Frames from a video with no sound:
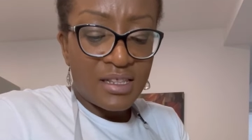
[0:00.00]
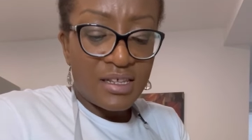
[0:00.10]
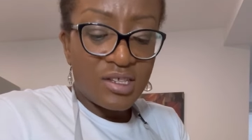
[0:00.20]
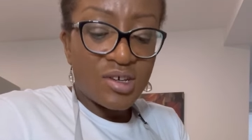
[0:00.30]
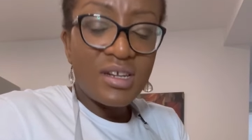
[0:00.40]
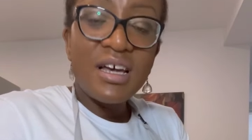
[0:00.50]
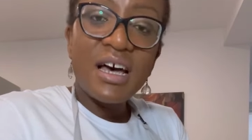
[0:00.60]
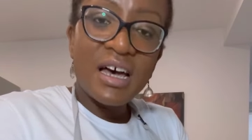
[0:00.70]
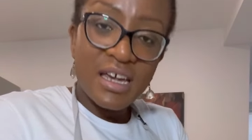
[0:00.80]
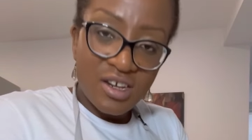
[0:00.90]
It's going to
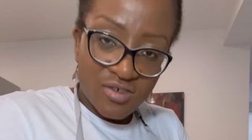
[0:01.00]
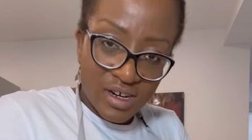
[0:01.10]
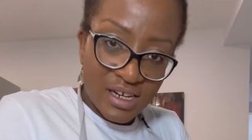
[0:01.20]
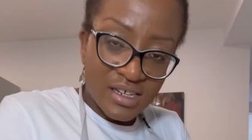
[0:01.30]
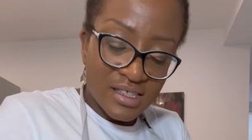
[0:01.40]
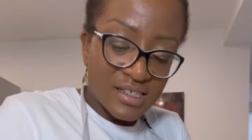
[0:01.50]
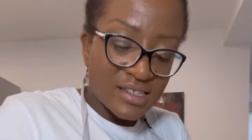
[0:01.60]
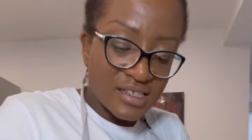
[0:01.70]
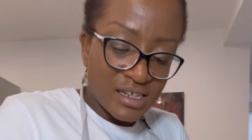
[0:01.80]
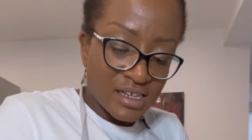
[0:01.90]
hydrate the
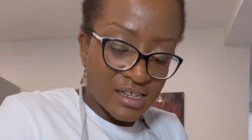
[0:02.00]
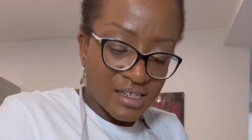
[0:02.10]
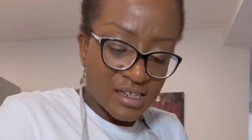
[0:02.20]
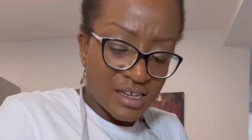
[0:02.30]
seeds